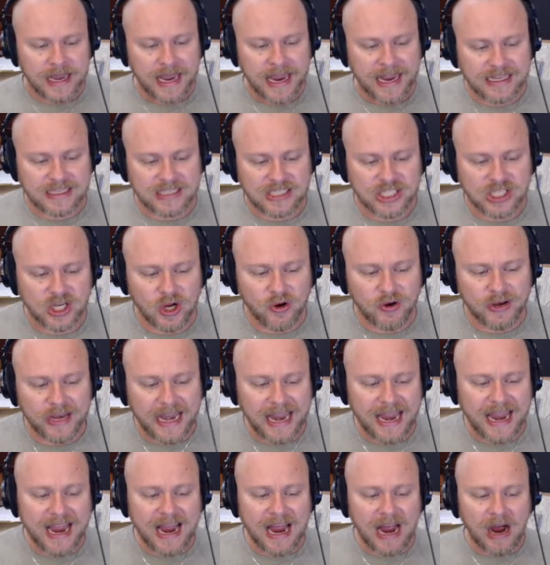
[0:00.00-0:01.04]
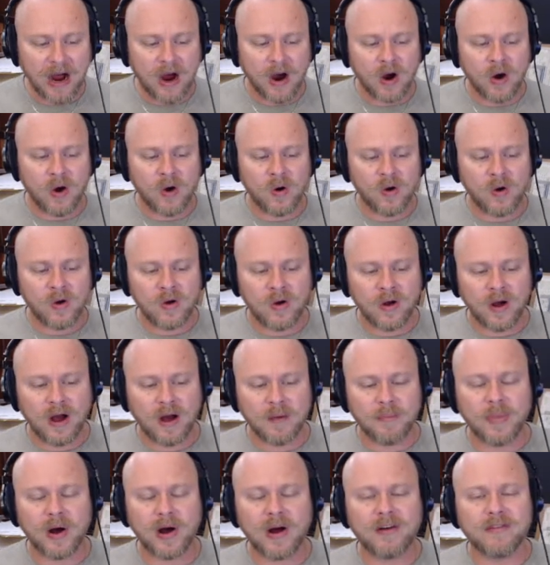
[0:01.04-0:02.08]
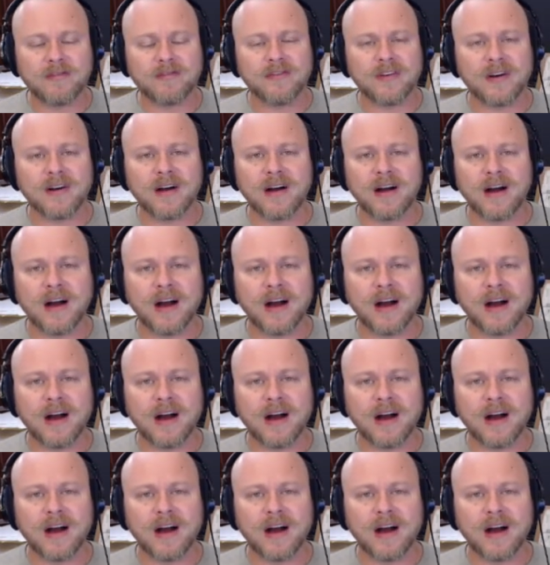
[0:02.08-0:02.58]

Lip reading: And so now, above